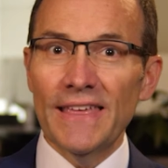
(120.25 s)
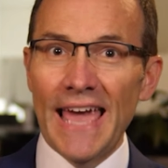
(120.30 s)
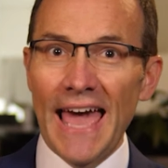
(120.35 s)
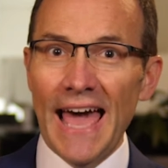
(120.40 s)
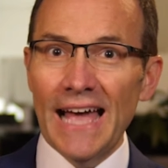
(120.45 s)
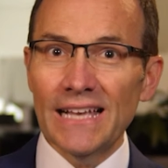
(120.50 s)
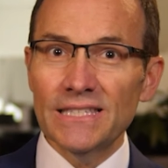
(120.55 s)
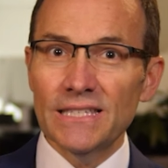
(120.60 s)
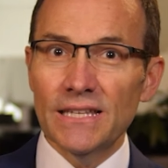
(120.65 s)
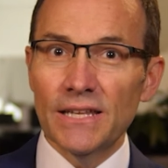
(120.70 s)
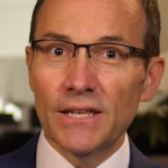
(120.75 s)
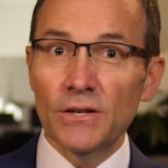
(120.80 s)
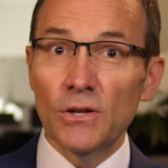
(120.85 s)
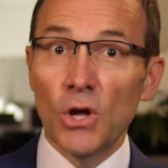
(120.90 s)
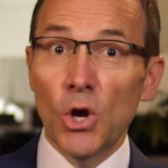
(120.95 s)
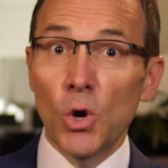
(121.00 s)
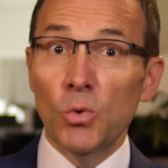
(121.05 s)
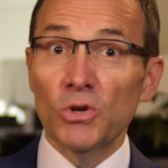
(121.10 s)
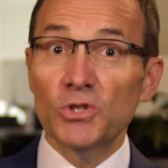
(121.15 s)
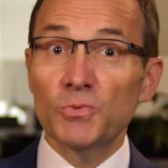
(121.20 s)
the accident
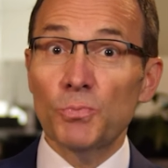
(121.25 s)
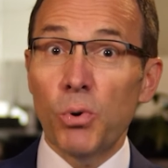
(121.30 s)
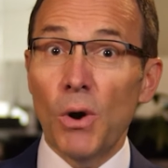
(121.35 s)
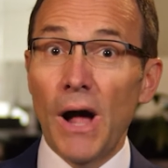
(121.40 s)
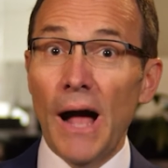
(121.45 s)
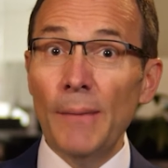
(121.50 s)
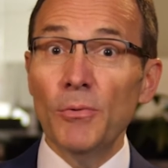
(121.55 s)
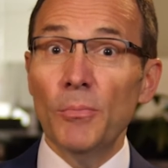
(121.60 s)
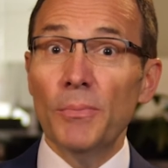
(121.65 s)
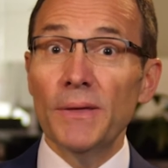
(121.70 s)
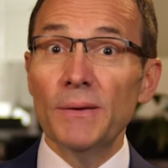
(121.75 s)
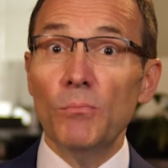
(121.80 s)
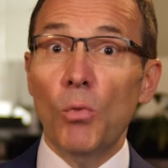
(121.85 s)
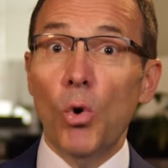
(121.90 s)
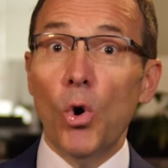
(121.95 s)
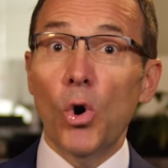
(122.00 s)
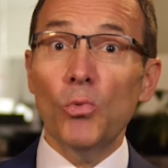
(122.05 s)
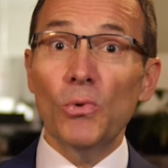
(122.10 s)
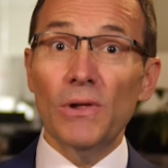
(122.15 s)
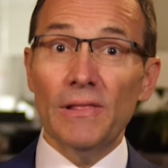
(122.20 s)
was probably
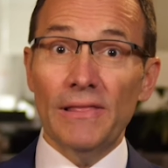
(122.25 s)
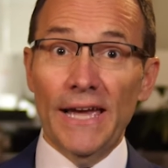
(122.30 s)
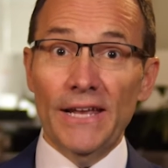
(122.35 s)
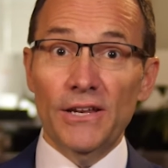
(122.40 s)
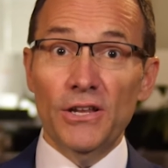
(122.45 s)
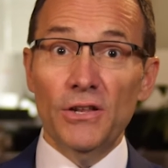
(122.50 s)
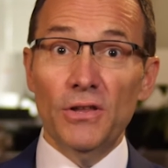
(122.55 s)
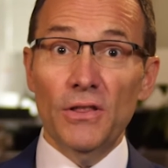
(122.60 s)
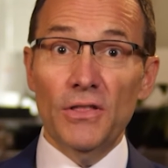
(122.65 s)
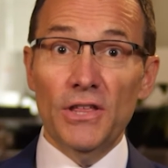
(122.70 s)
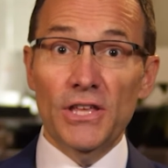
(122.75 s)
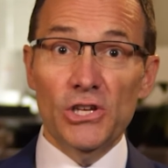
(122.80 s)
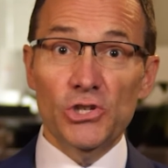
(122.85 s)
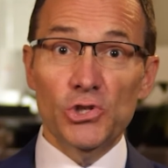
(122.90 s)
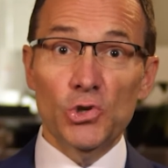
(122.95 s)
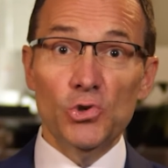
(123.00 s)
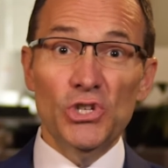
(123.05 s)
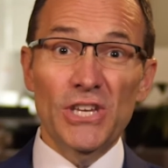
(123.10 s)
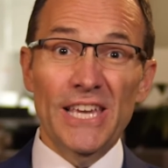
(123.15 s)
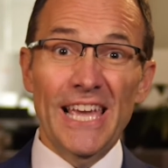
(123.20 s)
more related to the
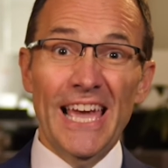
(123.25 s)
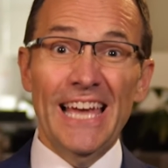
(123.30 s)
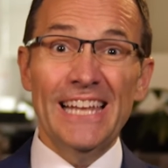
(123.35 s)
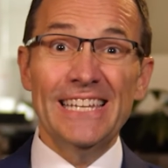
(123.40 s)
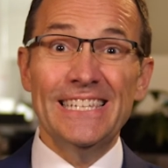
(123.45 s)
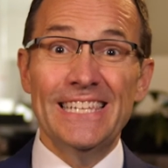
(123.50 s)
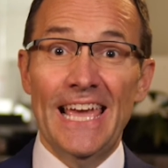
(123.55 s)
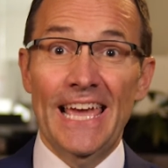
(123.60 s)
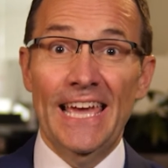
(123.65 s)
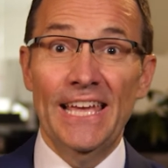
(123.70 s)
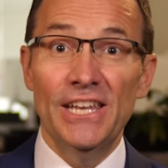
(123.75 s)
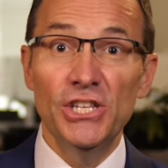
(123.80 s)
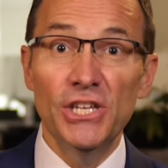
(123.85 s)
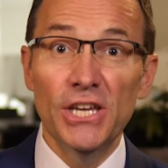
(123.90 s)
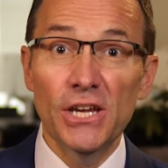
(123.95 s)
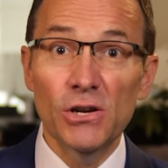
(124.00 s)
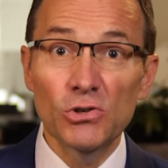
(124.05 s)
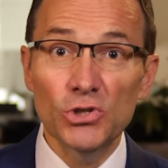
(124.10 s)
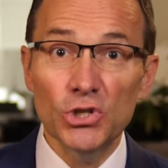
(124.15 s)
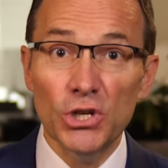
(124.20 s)
issue she had 10
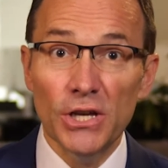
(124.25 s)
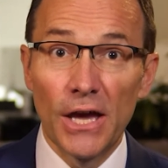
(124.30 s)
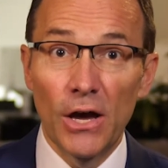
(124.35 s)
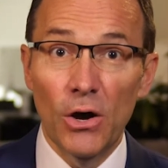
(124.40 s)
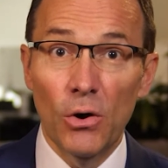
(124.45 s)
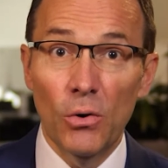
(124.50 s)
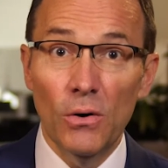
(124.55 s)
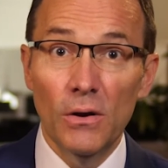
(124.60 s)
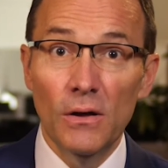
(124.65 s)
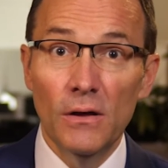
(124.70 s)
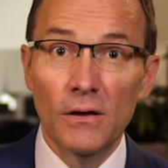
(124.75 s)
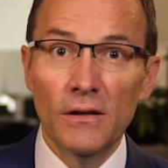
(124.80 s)
years ago.